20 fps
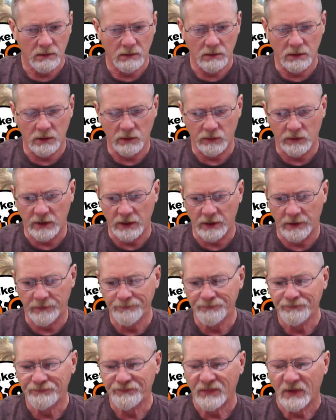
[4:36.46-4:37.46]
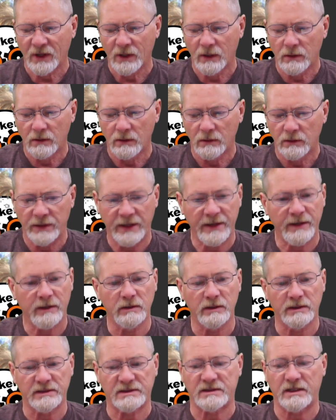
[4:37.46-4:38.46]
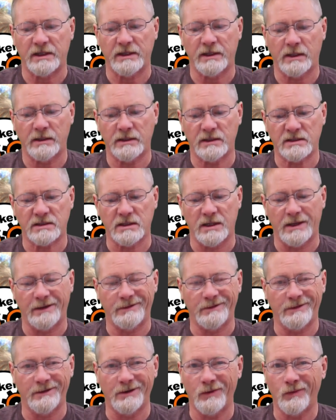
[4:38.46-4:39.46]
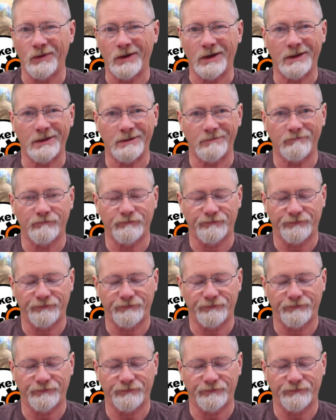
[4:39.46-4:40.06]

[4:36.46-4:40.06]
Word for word: Okay. Now let's say I decide, you know what?